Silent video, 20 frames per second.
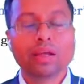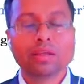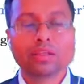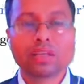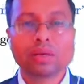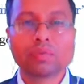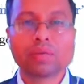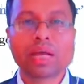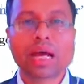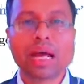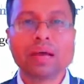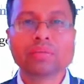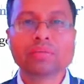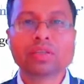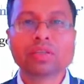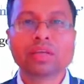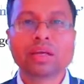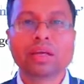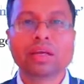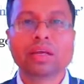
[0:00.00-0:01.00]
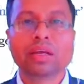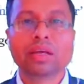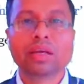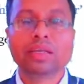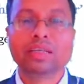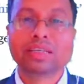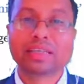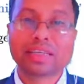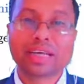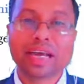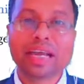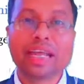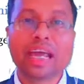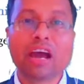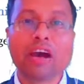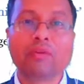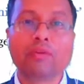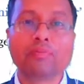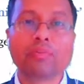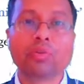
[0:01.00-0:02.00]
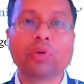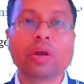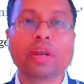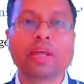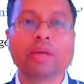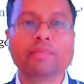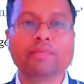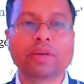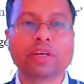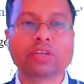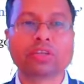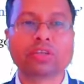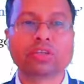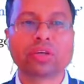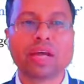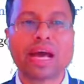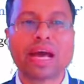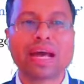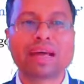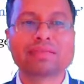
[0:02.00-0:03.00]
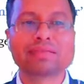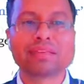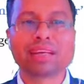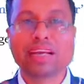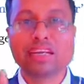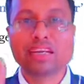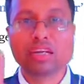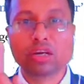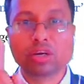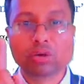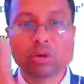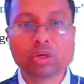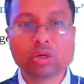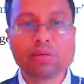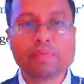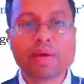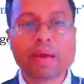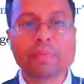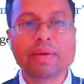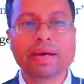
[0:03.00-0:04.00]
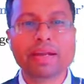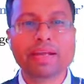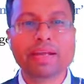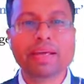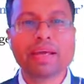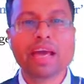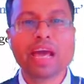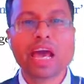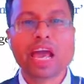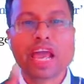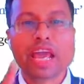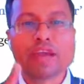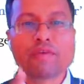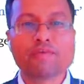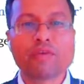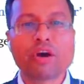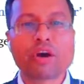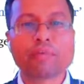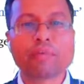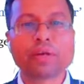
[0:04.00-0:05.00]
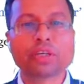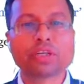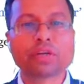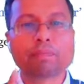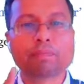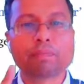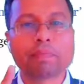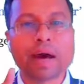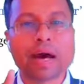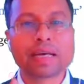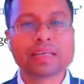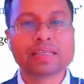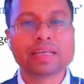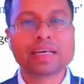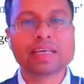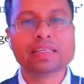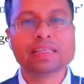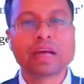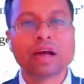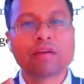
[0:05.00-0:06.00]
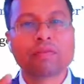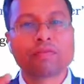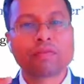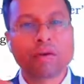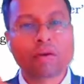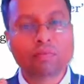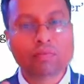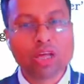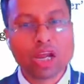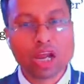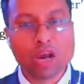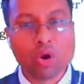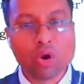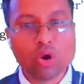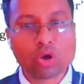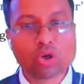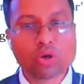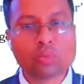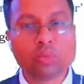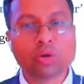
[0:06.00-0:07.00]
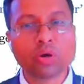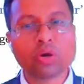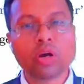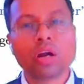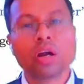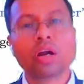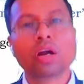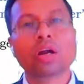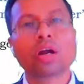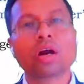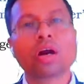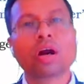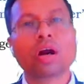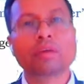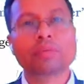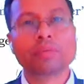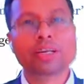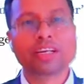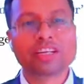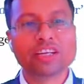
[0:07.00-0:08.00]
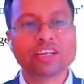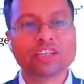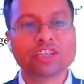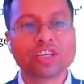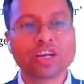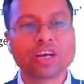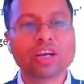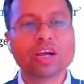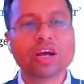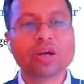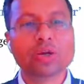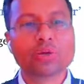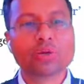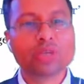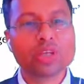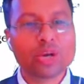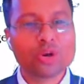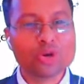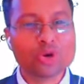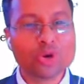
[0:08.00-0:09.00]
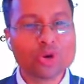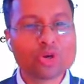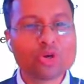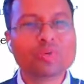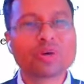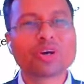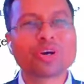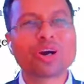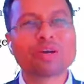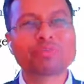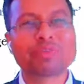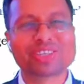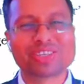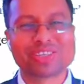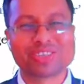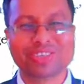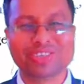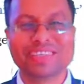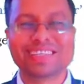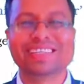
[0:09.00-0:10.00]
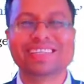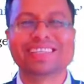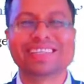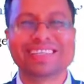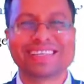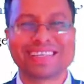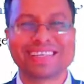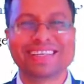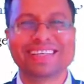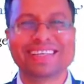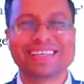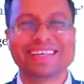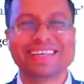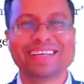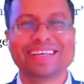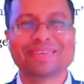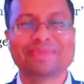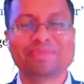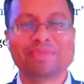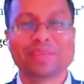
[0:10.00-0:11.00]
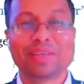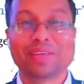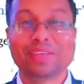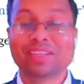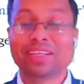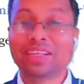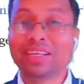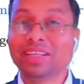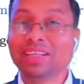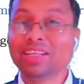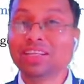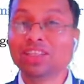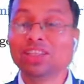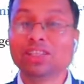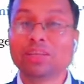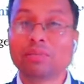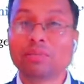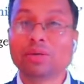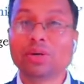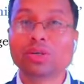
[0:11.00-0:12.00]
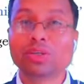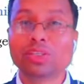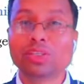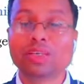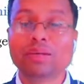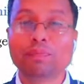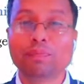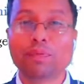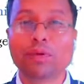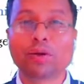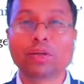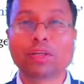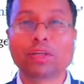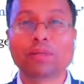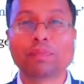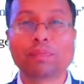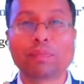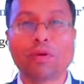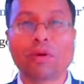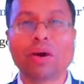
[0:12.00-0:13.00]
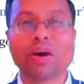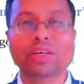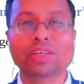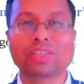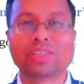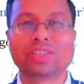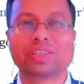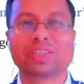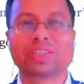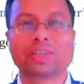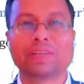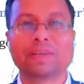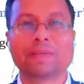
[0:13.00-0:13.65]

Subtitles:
Sometimes it can have poor impression, as in rote memory, information passes from the notebook of the teacher to the notebook of the student. See, this is the most important point.